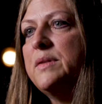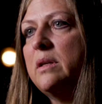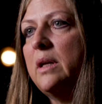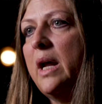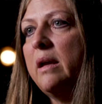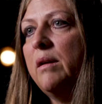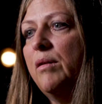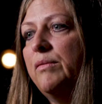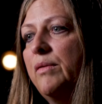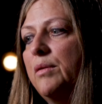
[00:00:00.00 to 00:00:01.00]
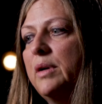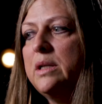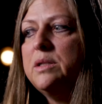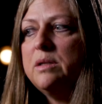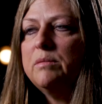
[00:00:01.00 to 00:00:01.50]
so that I can go forward
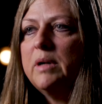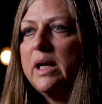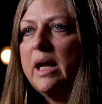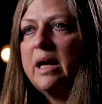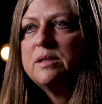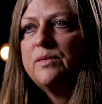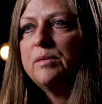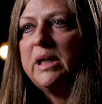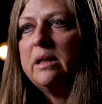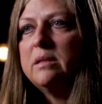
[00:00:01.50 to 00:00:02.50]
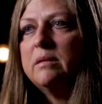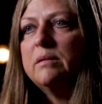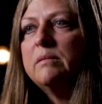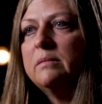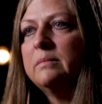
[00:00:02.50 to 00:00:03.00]
and do what He has for me to do.
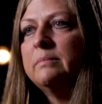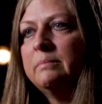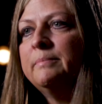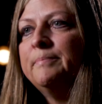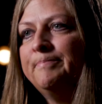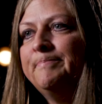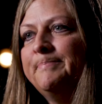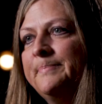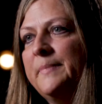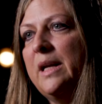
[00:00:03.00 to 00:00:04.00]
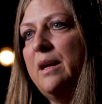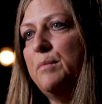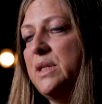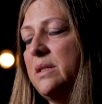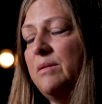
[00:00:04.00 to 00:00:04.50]
And
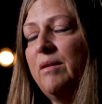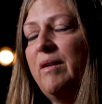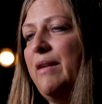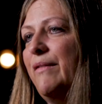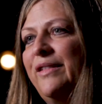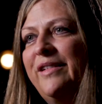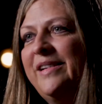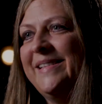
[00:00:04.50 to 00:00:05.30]
I'm just so grateful.